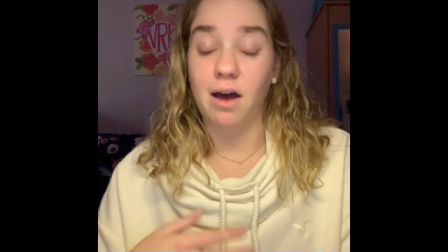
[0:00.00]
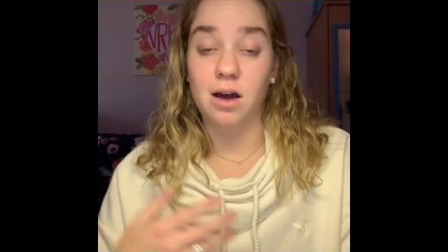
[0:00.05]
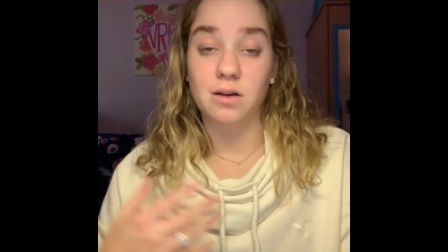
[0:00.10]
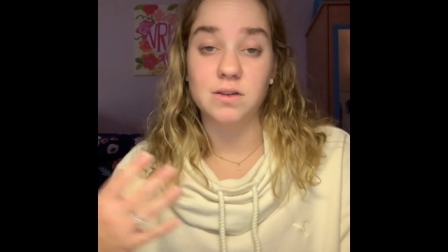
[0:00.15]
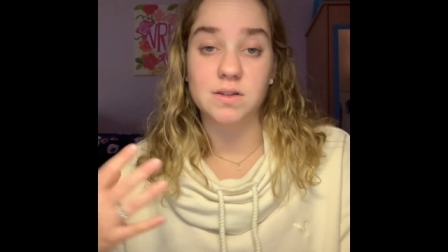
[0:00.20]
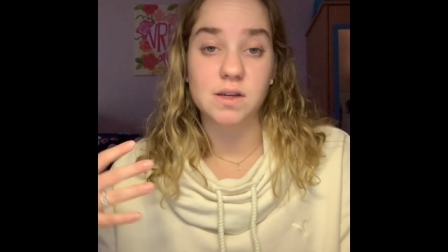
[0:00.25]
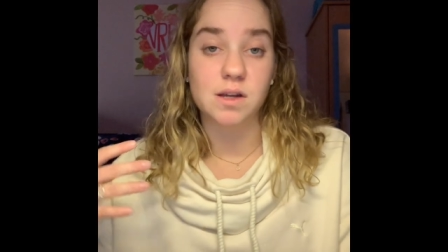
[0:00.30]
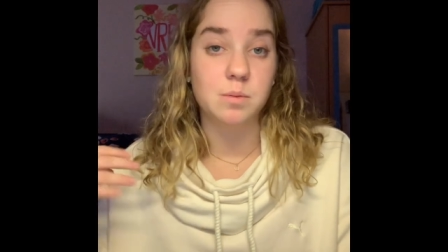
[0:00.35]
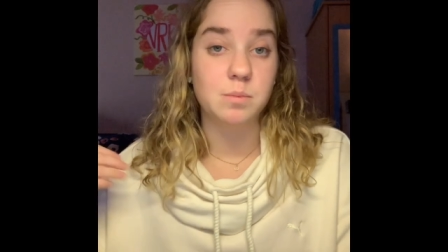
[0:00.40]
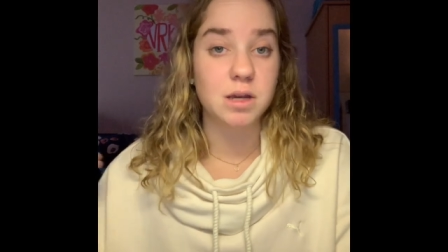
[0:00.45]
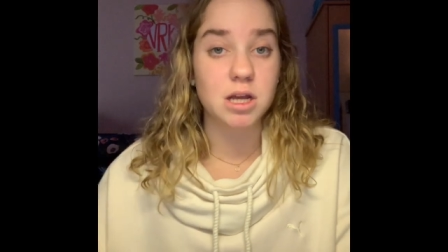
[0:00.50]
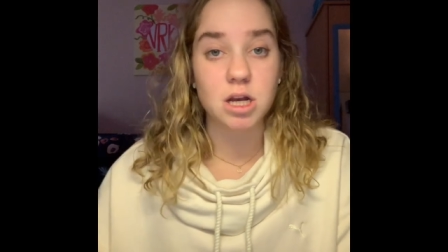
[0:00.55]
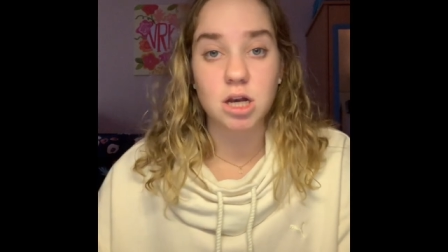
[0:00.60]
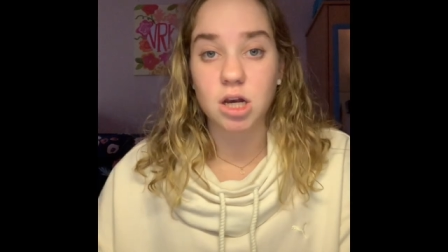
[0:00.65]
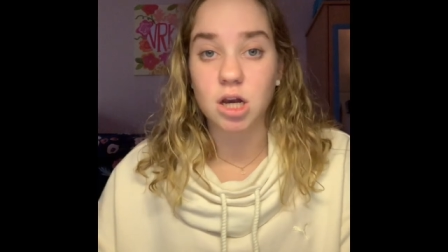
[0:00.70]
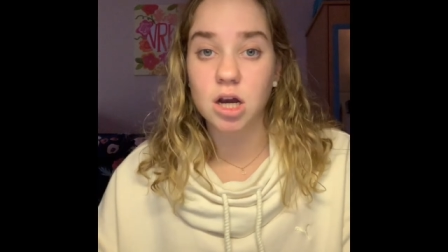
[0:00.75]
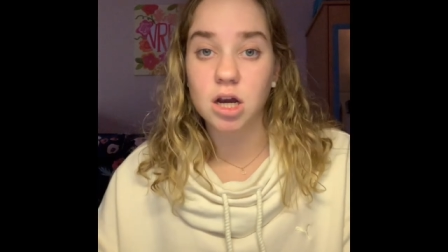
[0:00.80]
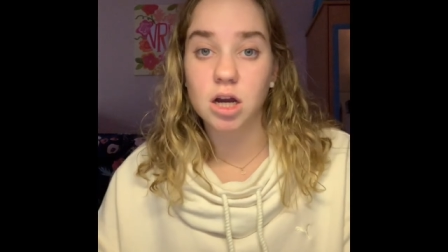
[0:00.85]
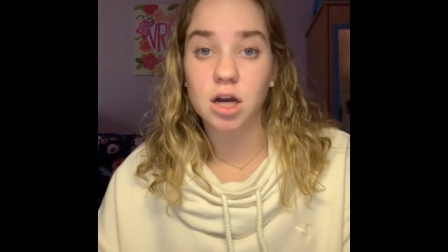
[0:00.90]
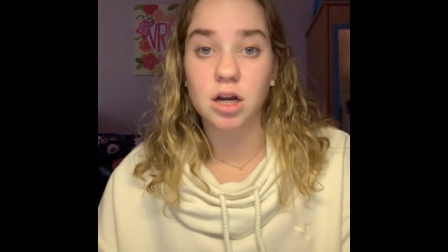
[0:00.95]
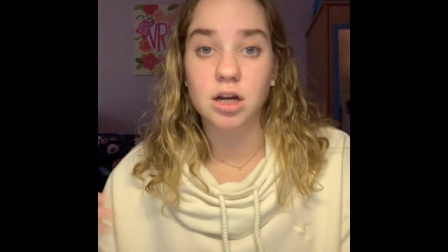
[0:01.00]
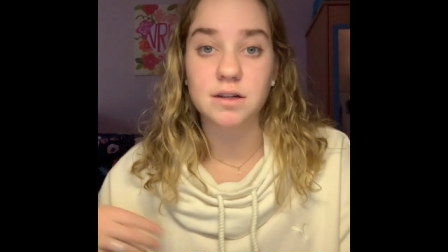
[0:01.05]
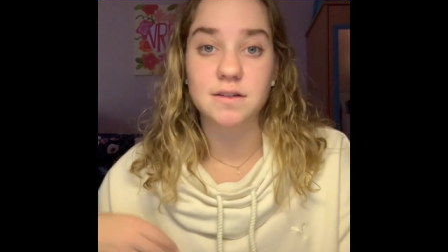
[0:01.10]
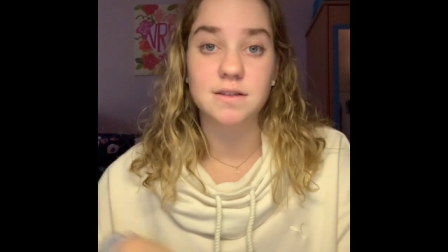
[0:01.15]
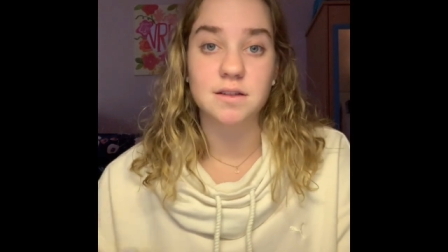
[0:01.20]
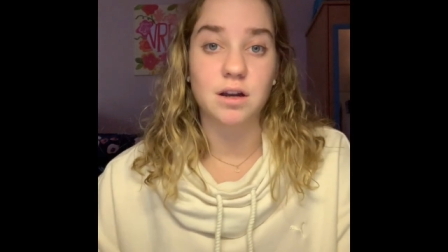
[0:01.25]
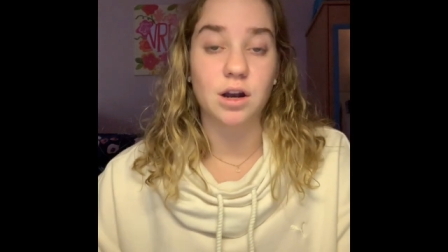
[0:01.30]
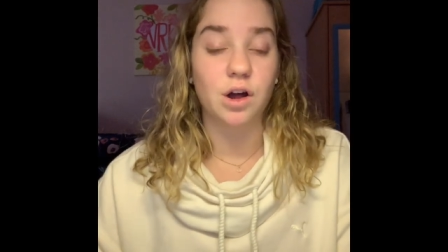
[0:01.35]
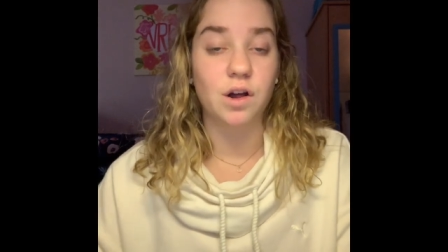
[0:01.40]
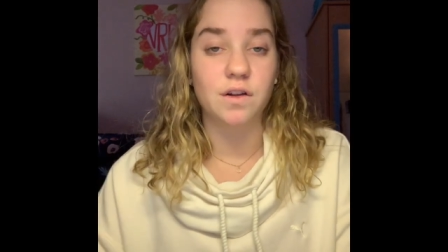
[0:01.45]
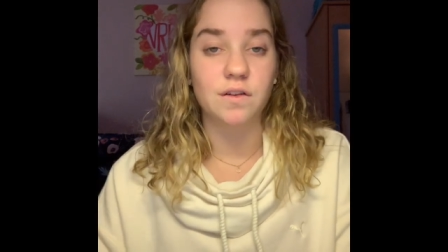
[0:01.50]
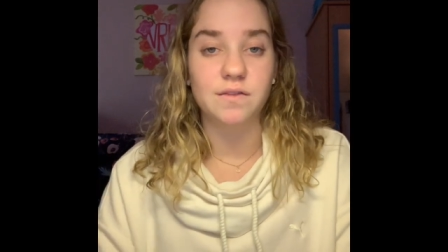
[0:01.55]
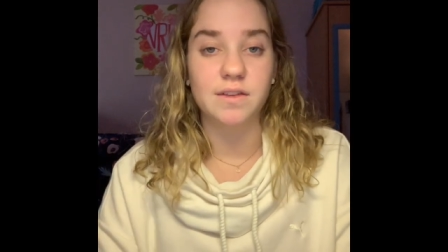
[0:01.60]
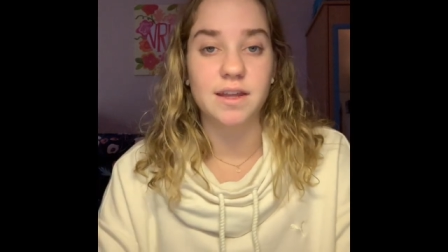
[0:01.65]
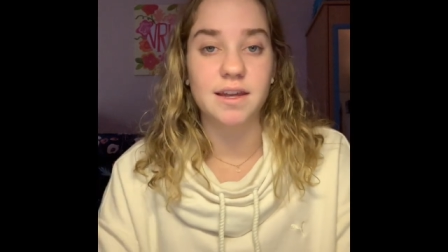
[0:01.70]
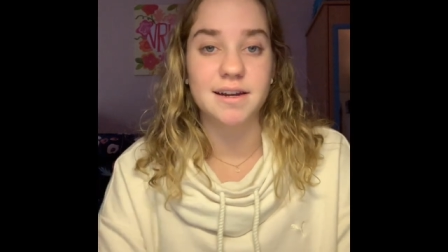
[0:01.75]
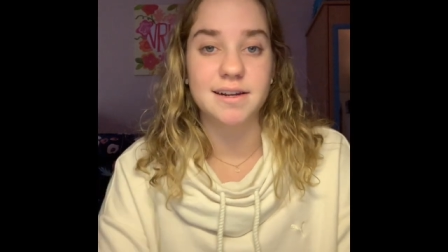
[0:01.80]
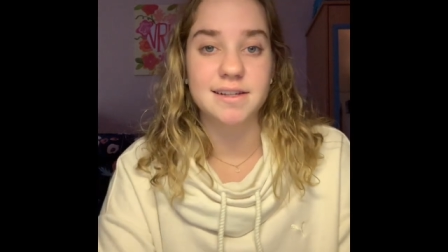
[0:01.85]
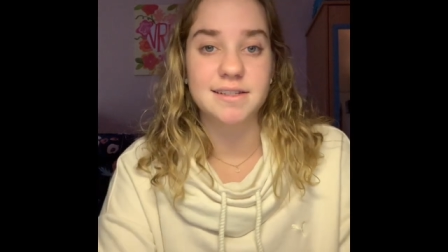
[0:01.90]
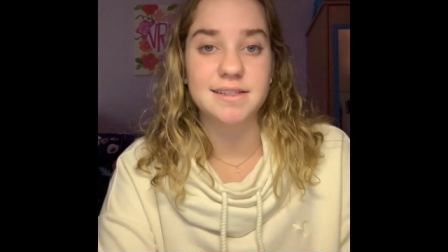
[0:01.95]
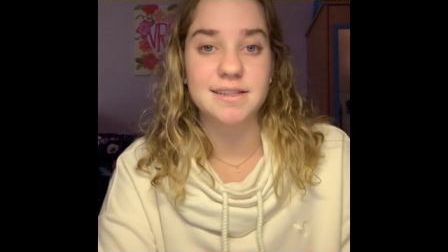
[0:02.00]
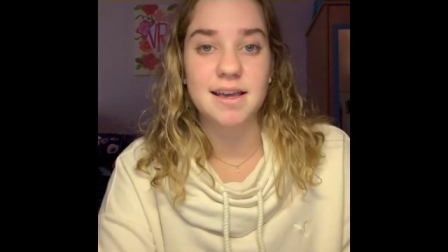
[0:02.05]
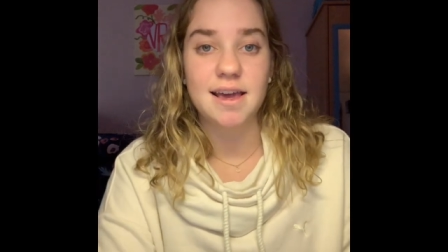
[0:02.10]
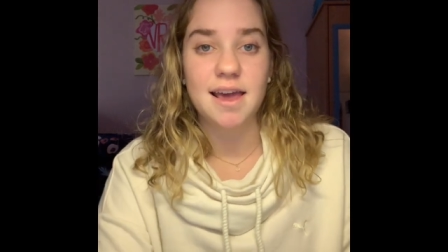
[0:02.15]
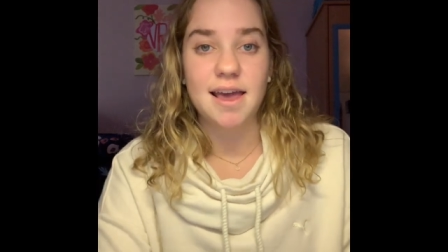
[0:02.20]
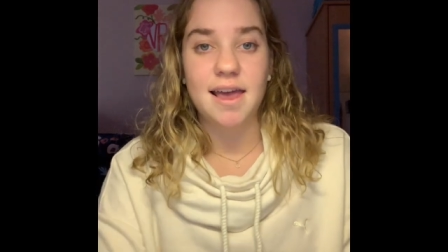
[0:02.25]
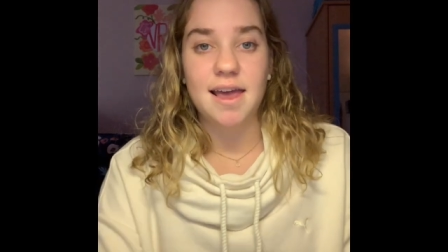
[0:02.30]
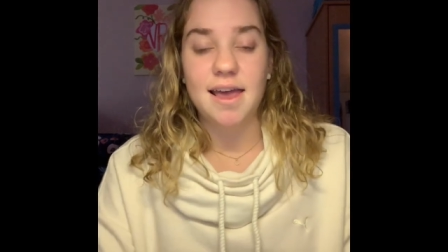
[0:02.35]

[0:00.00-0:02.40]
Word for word: I was going to be a nurse and all this.